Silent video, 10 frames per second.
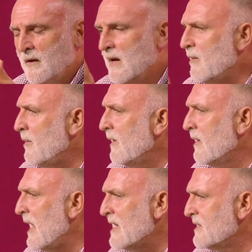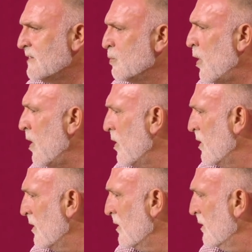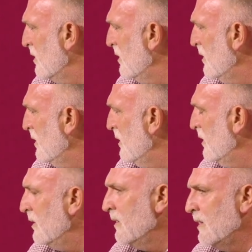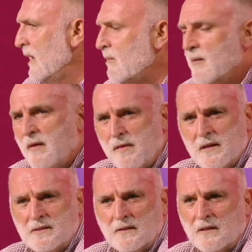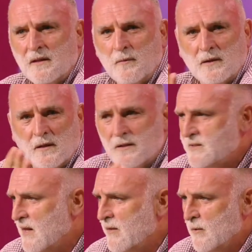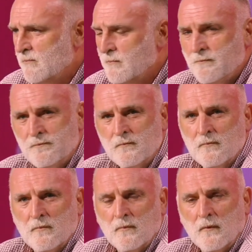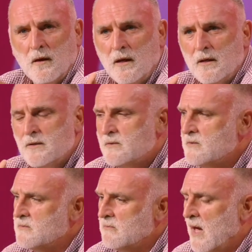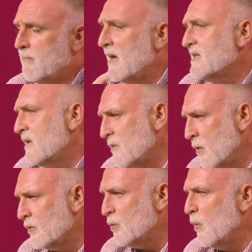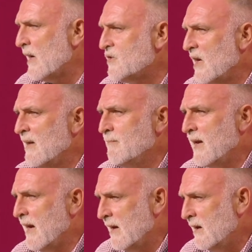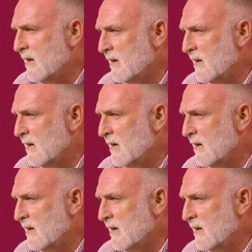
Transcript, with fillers: Everybody has it wrong. Everybody thinks that an arena and a stadium is a place that you go to watch NBA